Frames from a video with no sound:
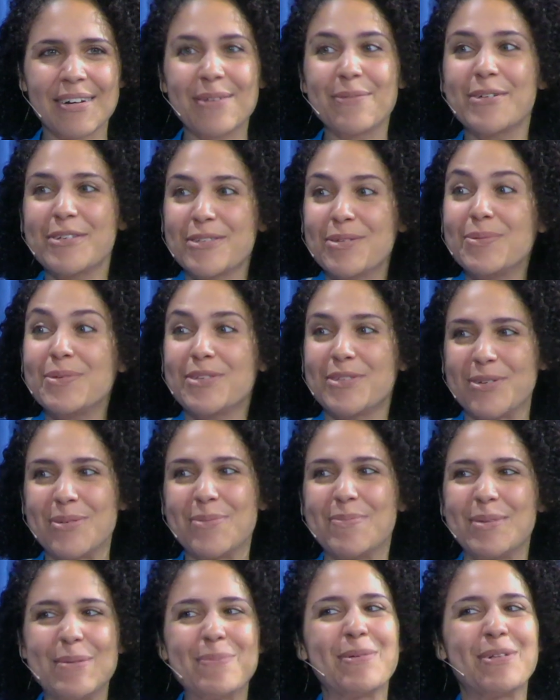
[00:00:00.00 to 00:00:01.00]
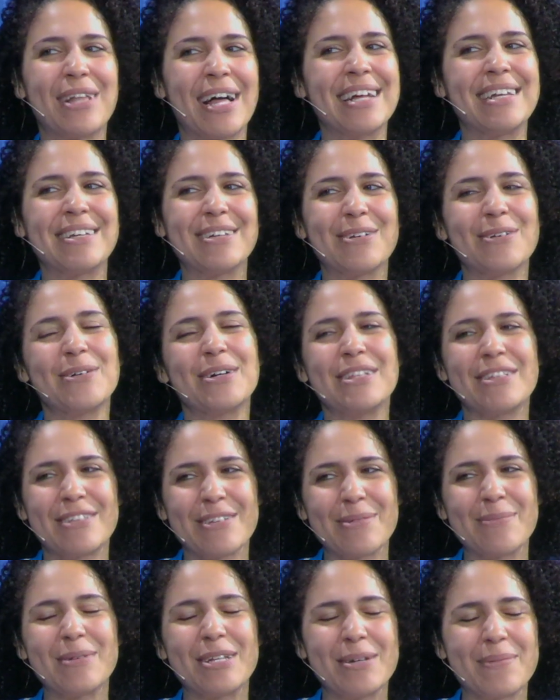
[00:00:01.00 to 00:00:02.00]
was to assume people like you, in
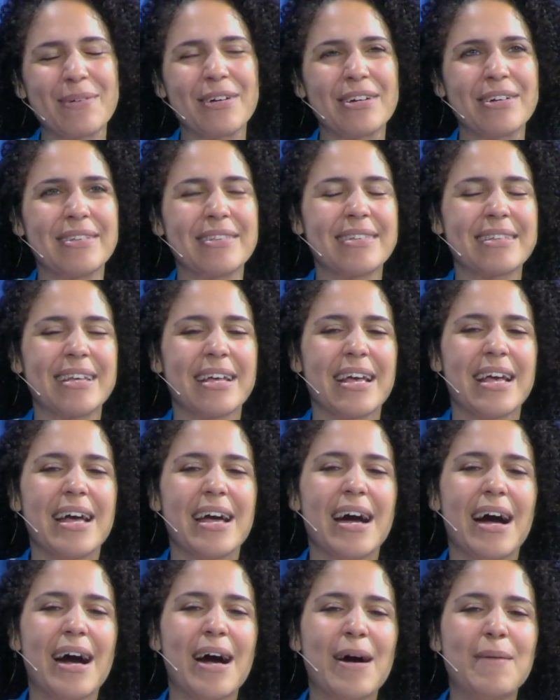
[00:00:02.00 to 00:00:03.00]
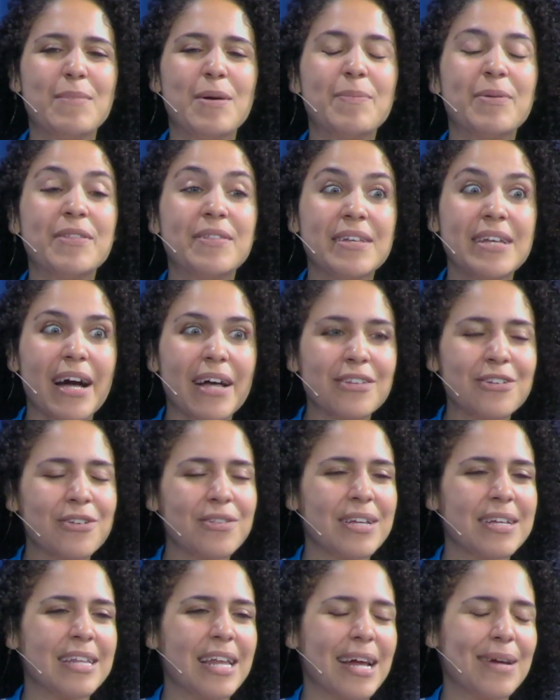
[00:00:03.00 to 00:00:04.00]
so many words. But the other
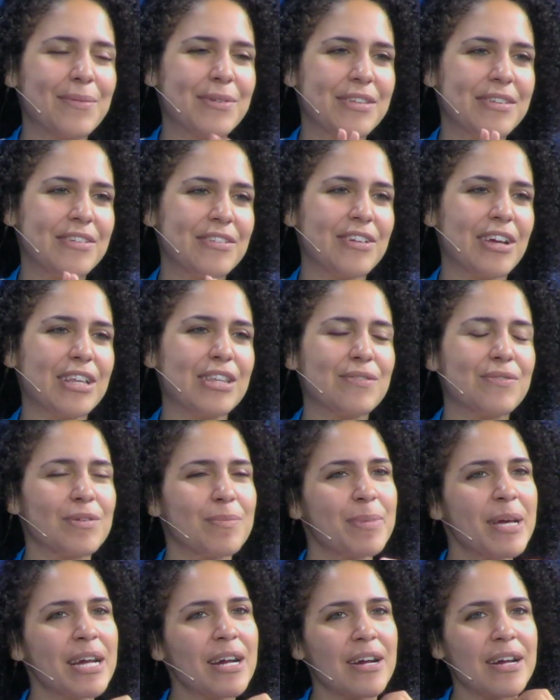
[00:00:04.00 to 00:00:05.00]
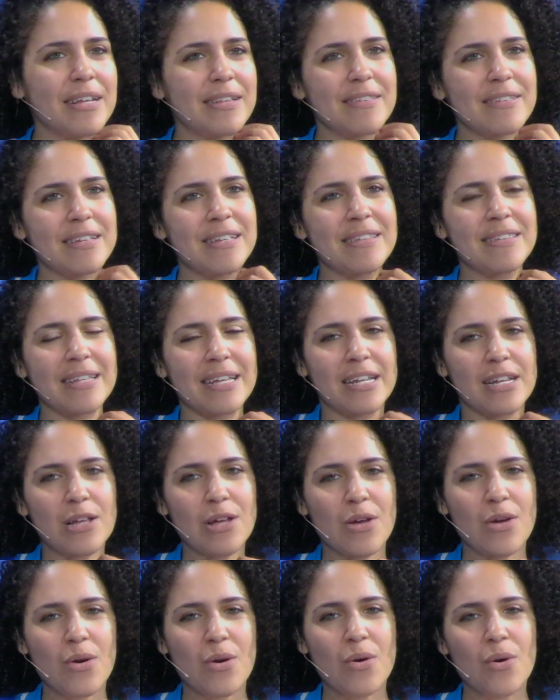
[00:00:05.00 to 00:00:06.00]
thing that I would suggest for parents is that,
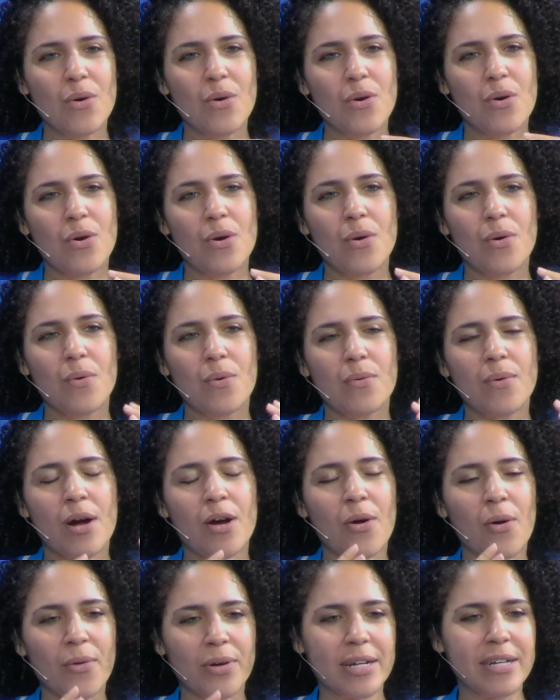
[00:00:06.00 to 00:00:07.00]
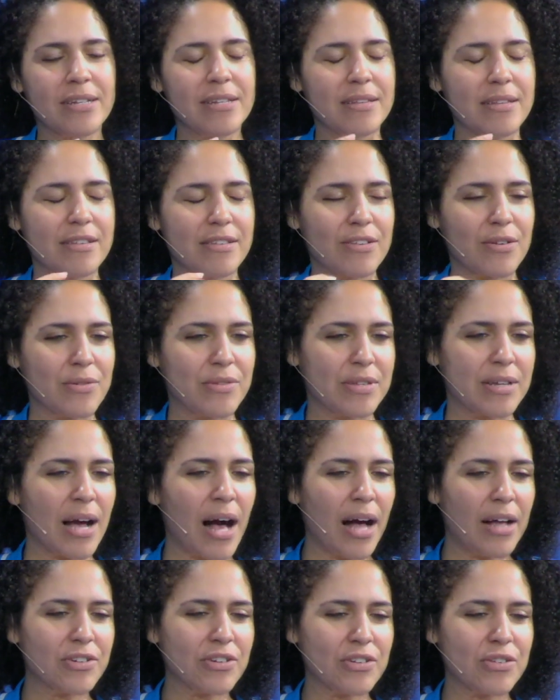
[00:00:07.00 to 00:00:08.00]
according to the
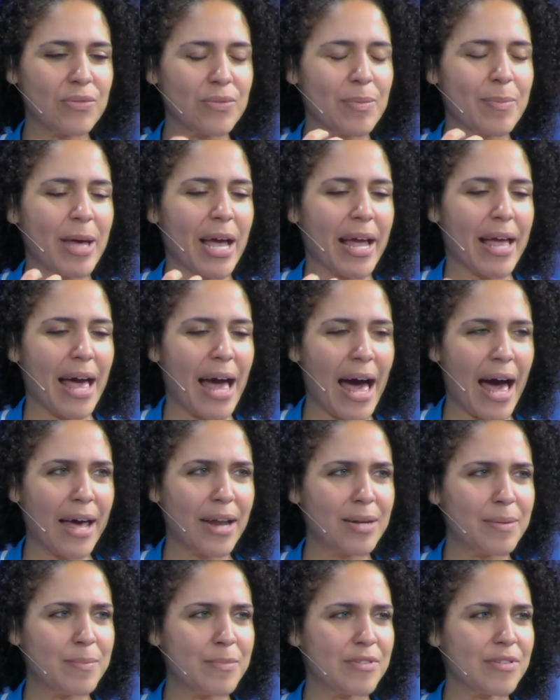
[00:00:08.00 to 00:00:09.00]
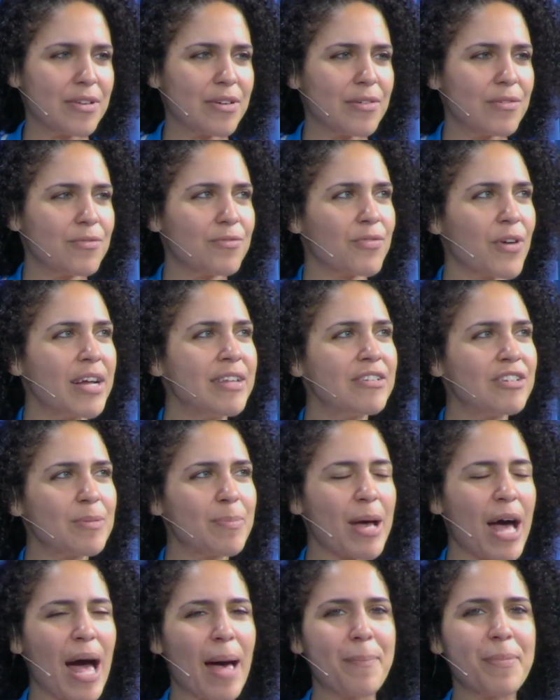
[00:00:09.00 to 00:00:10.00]
sociologist Rebecca Adams,
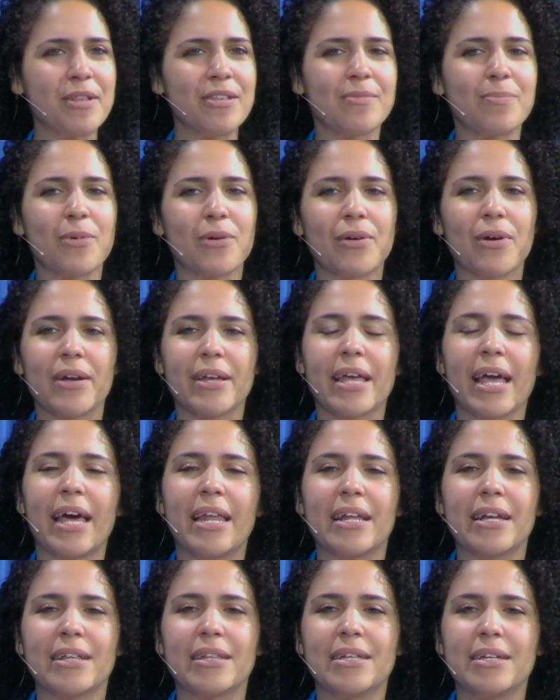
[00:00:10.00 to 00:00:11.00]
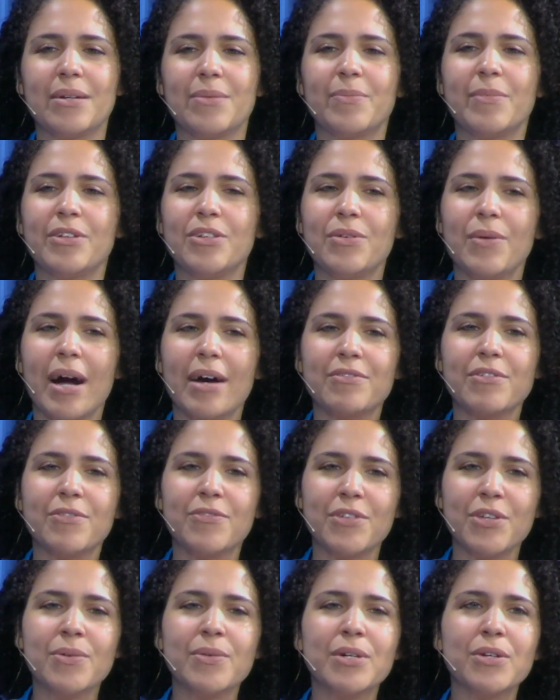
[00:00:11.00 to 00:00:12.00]
friendship happens more organically when you have a
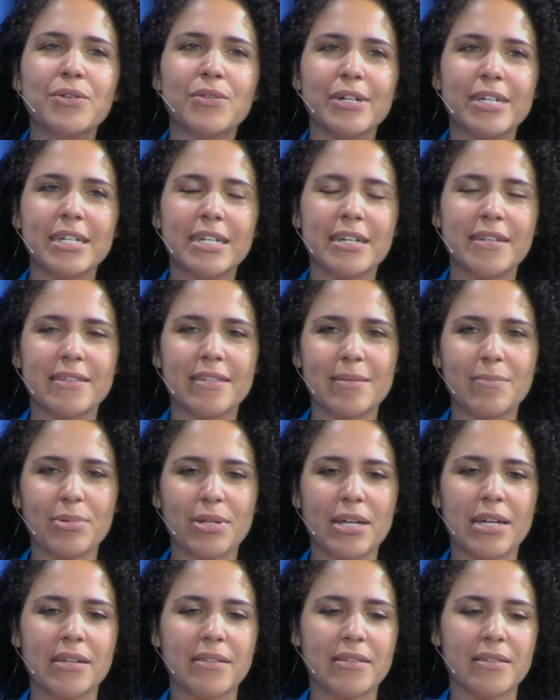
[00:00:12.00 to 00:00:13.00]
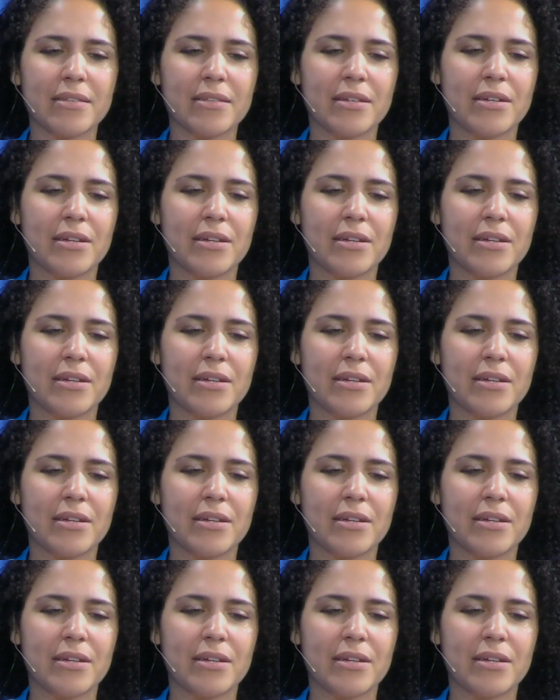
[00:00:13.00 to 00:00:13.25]
few ingredients in place.